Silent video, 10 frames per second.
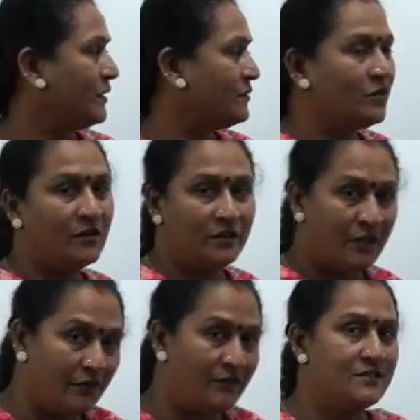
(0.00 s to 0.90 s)
So
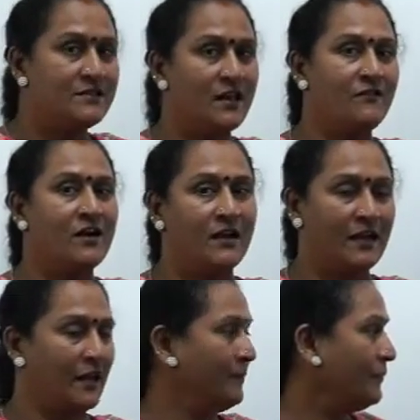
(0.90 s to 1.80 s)
it will save our
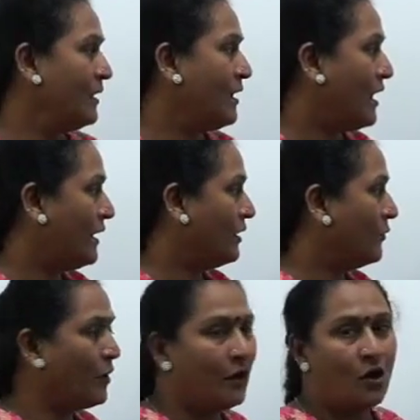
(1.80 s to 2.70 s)
time and
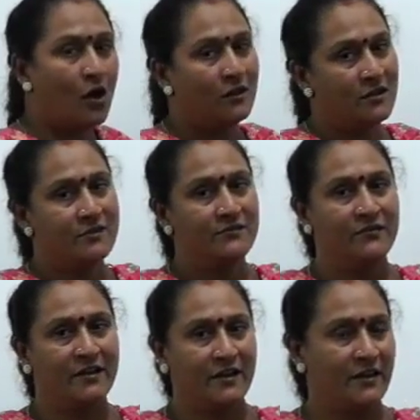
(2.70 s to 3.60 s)
avoid all these
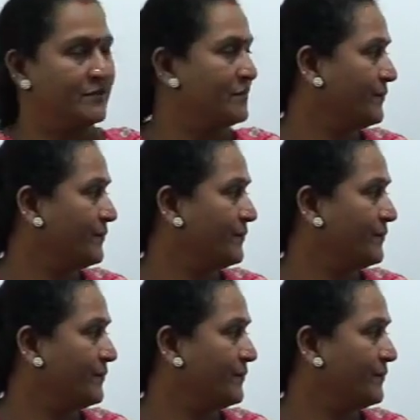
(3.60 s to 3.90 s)
workings.